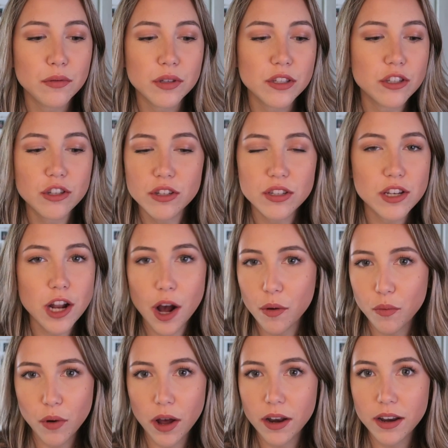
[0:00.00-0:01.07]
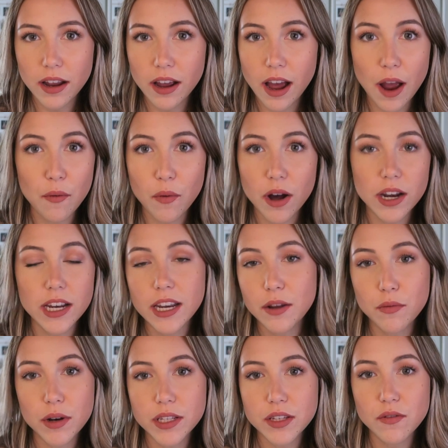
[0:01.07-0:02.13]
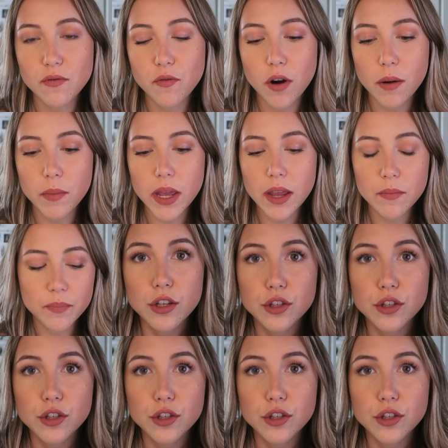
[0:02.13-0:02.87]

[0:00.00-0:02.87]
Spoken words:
was just not what I wanted. It wasn't for me.